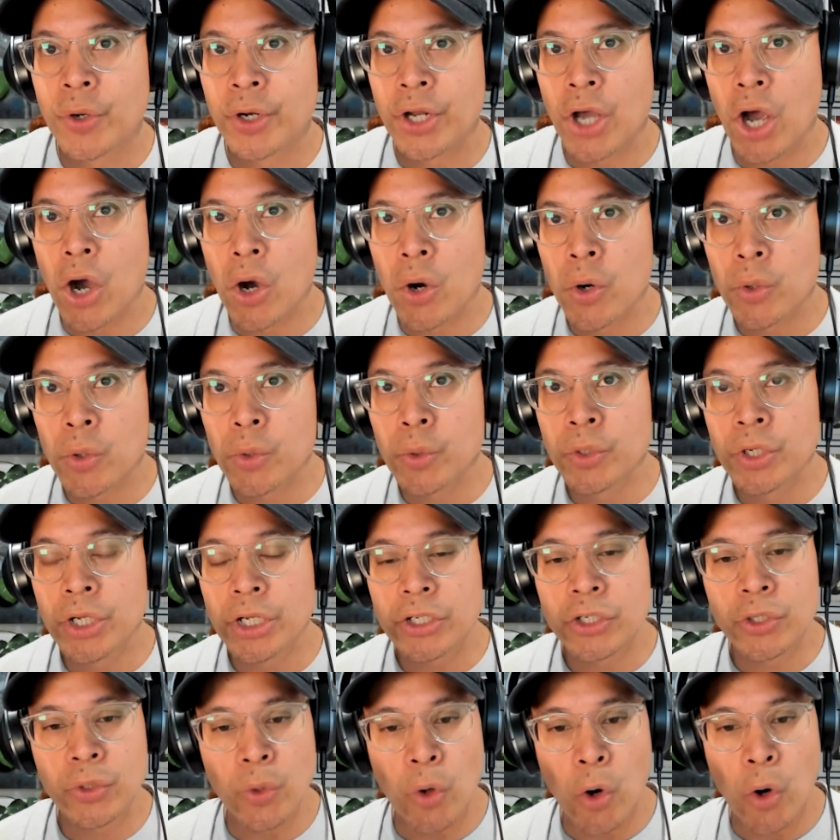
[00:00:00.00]
ode
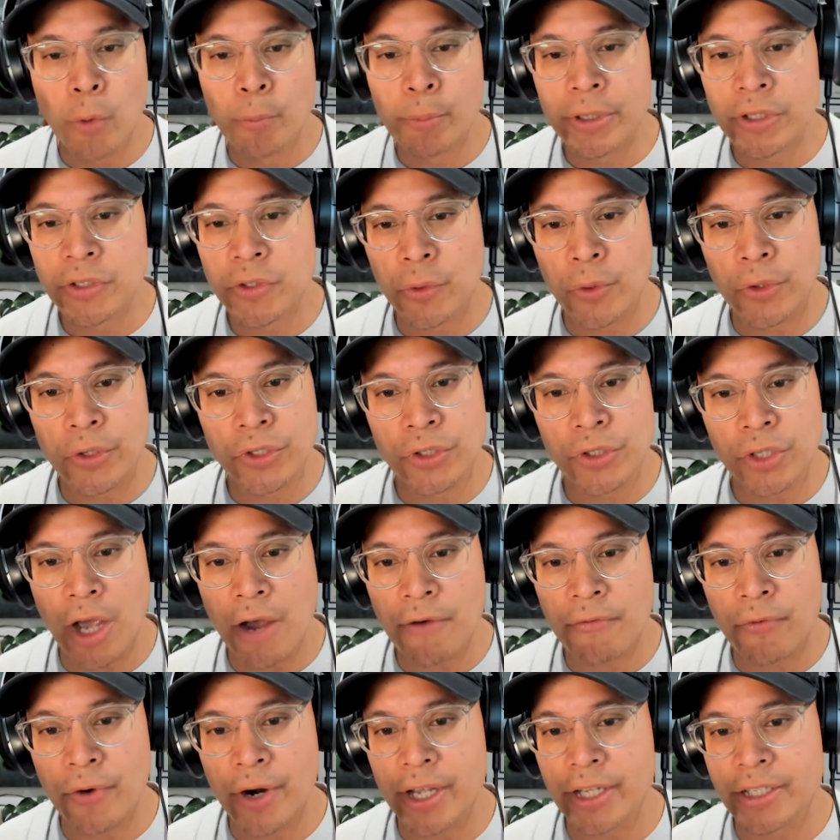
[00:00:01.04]
to open source
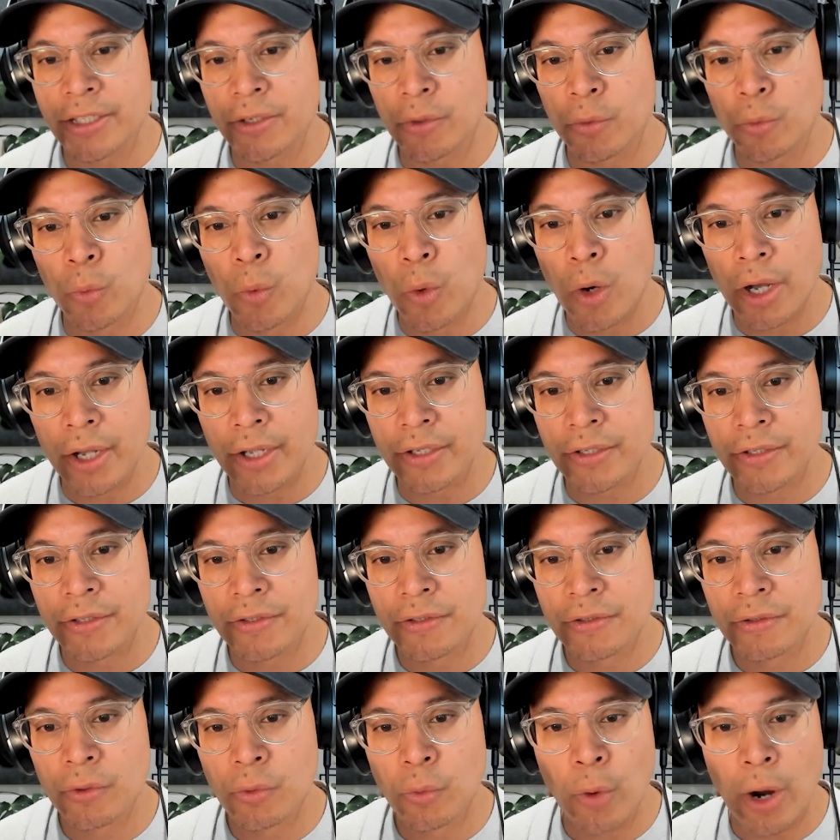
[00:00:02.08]
software as it
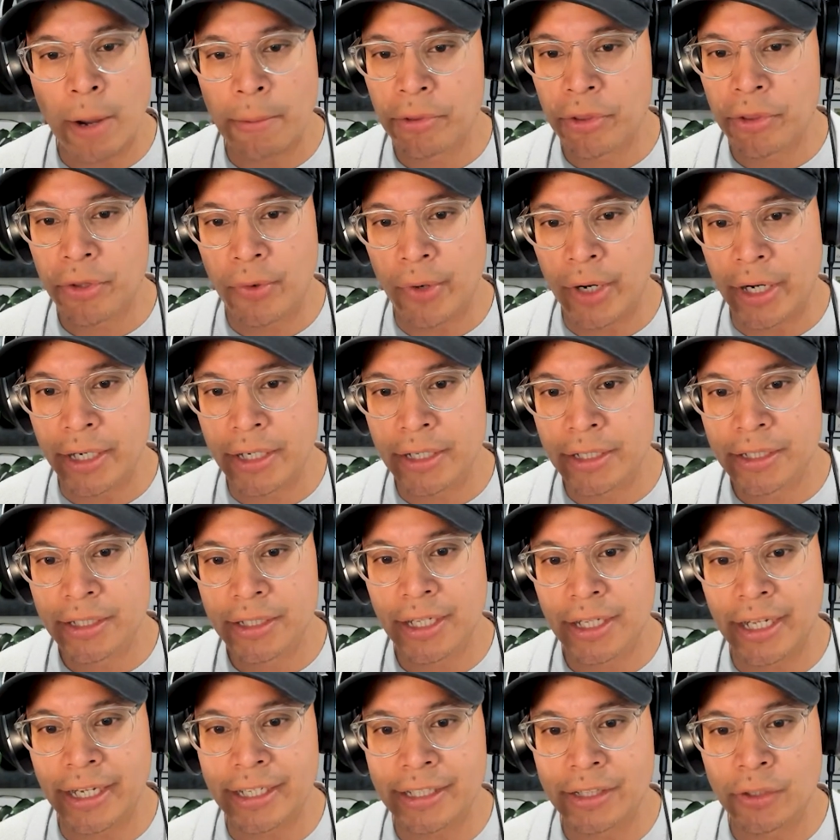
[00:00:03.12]
was Web3.
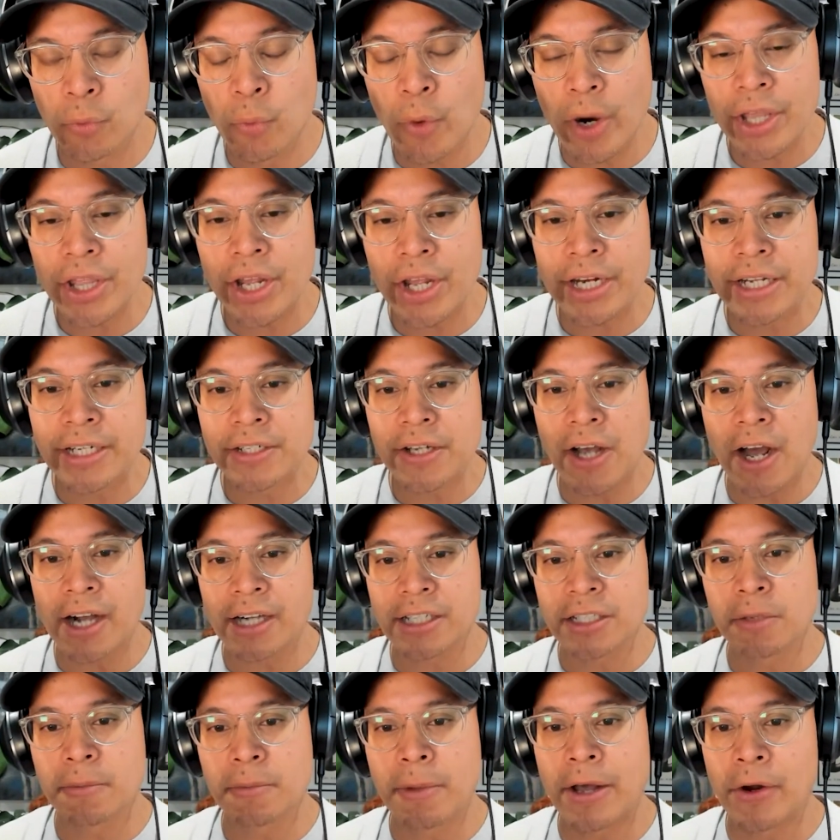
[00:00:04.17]
Like the way that he
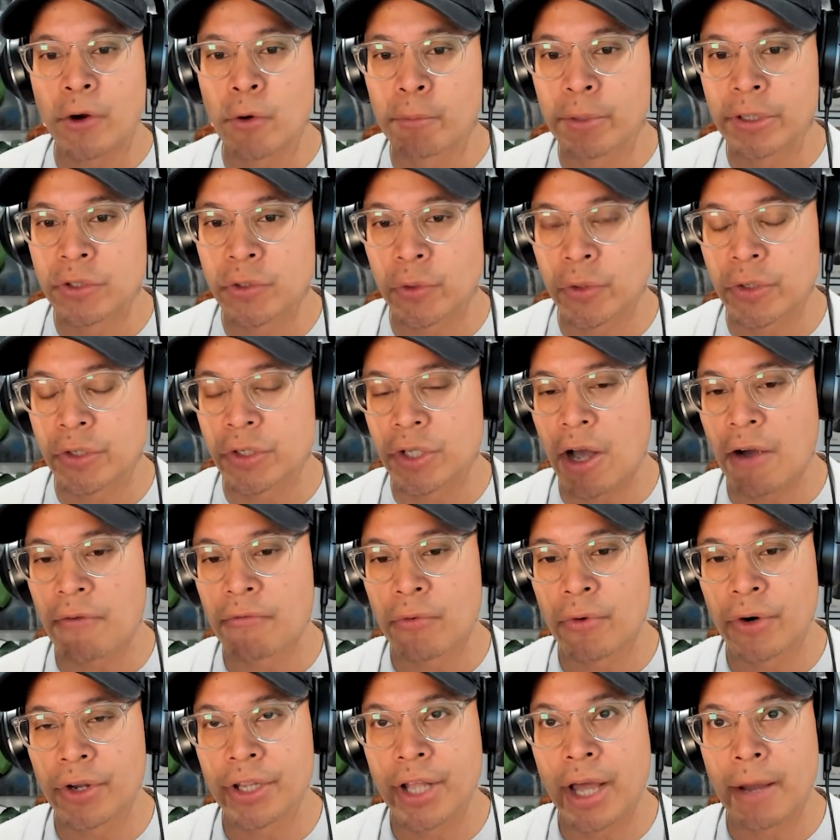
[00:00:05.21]
talks about open source
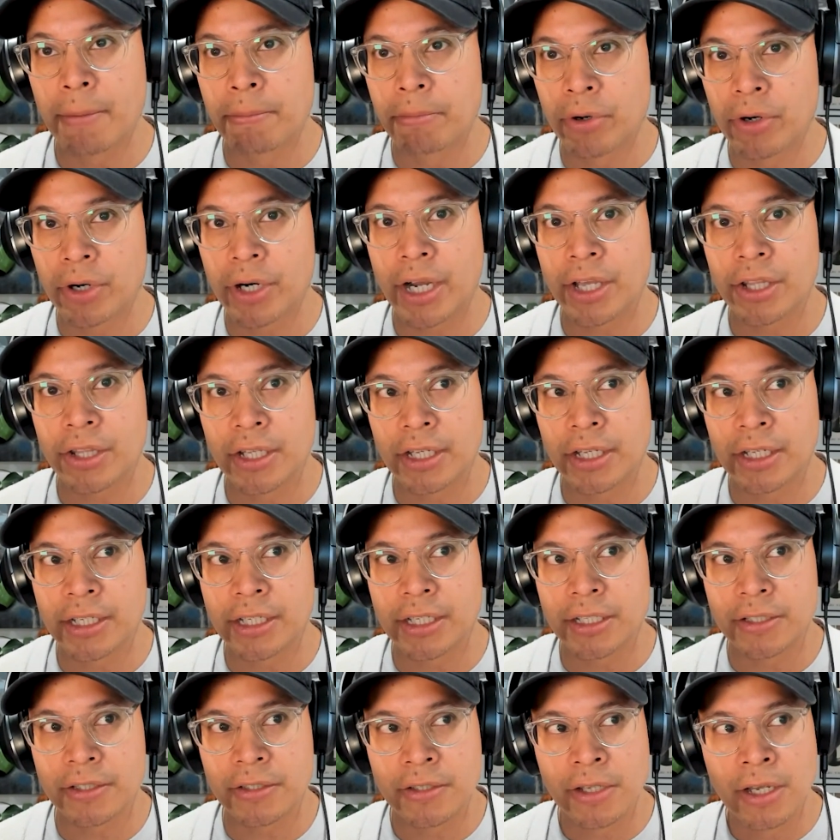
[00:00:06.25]
software in that book, I think
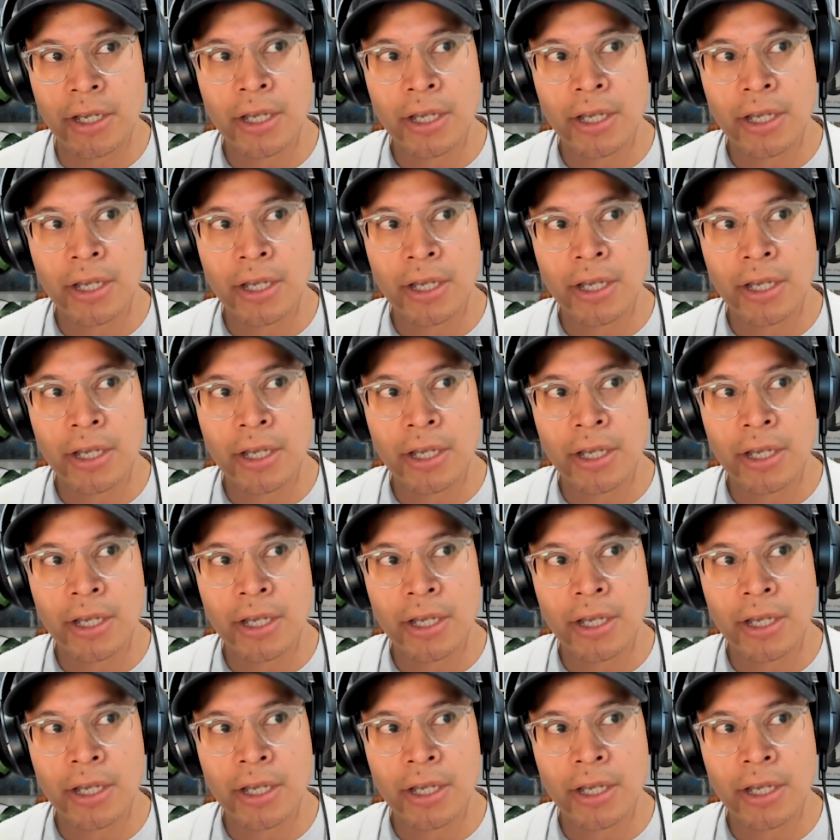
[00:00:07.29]
is